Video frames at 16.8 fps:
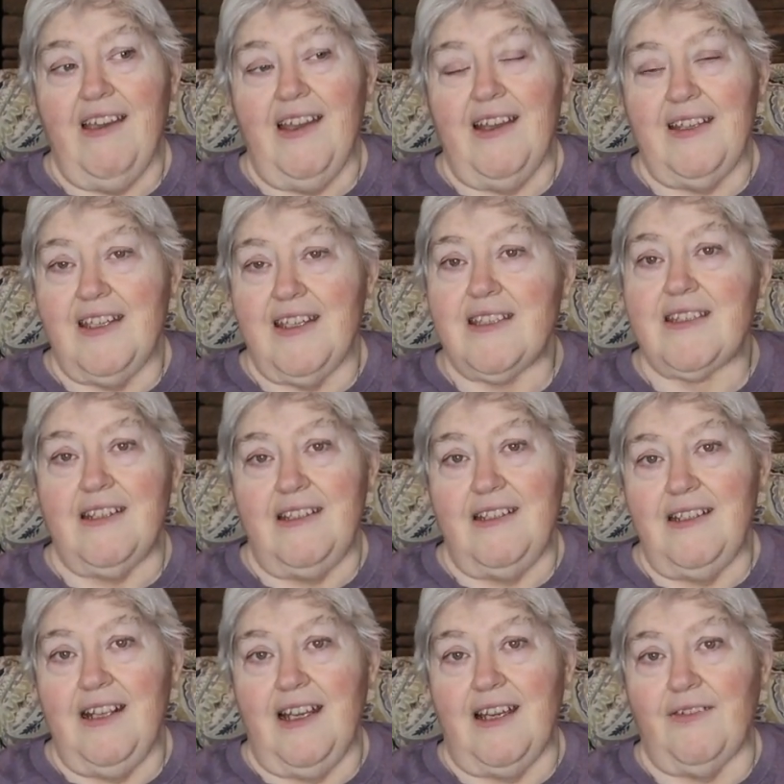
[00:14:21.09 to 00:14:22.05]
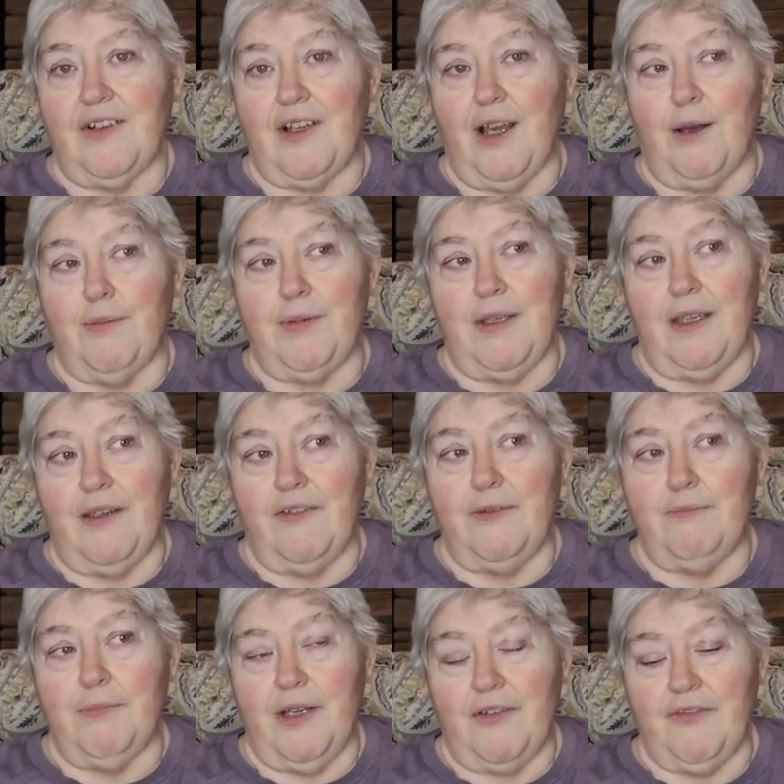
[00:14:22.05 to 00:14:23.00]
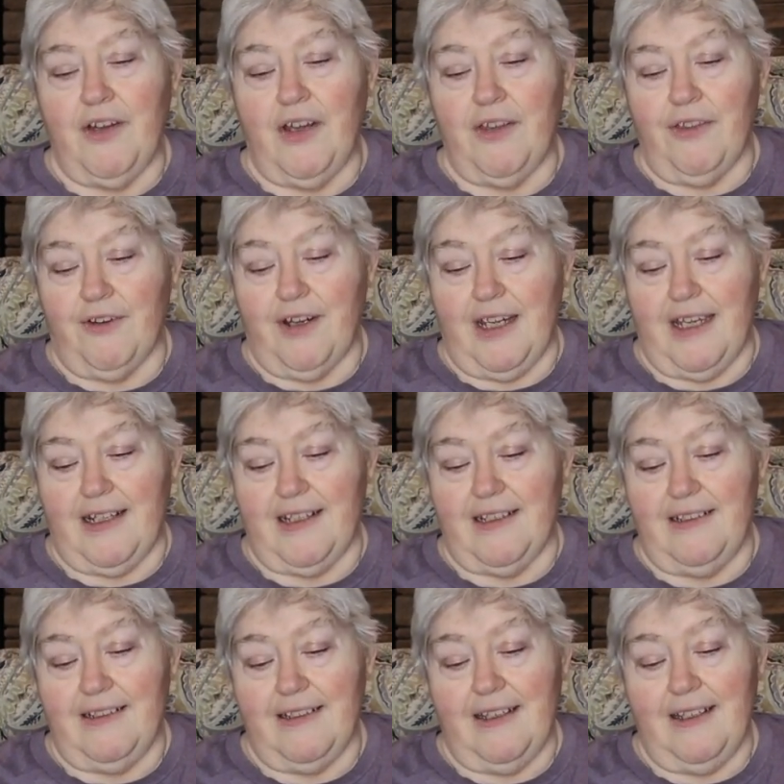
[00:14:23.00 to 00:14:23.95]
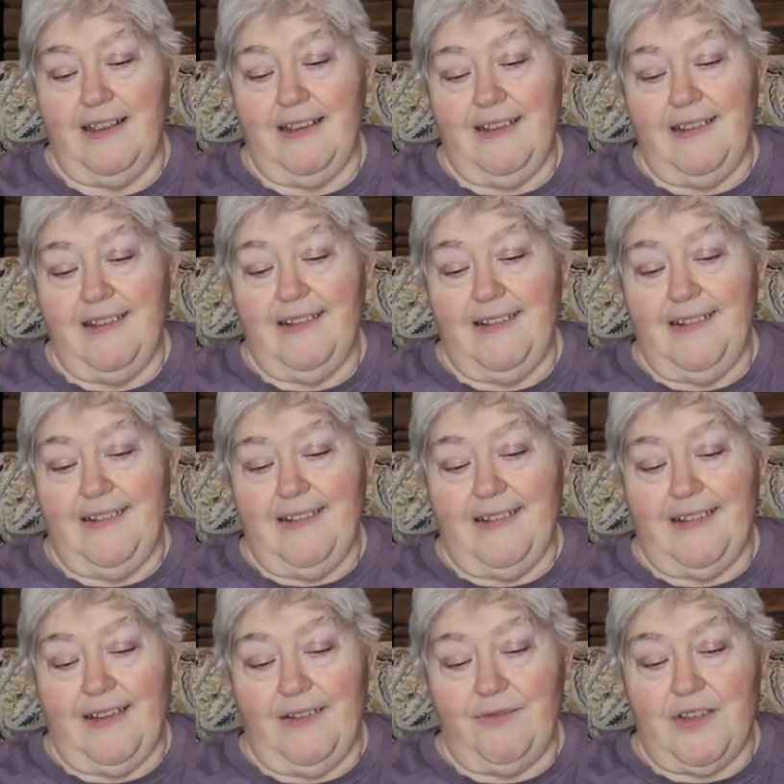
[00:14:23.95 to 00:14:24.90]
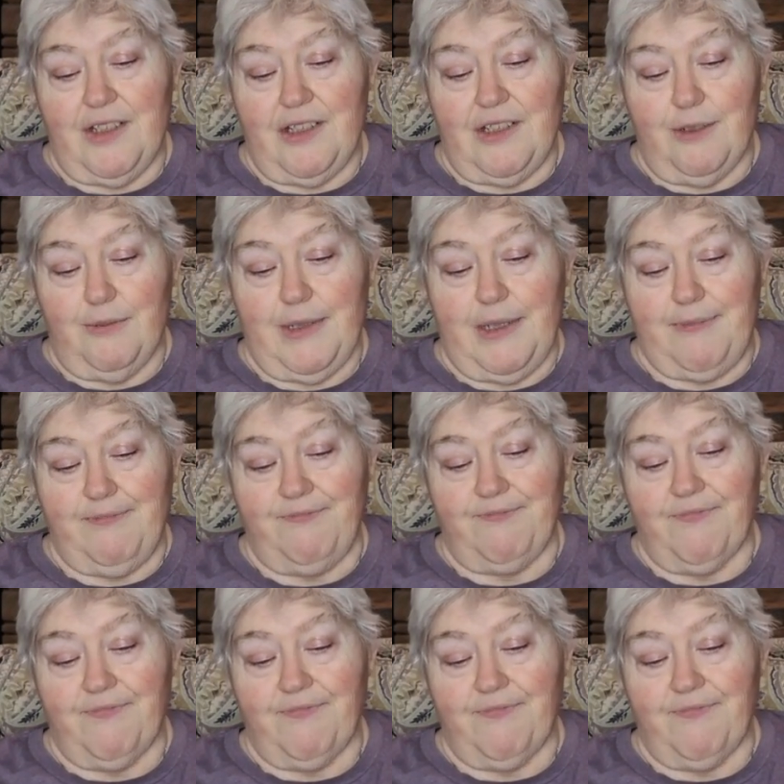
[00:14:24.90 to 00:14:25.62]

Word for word: And yes, I did have a copy of it. My father had it and left it to me.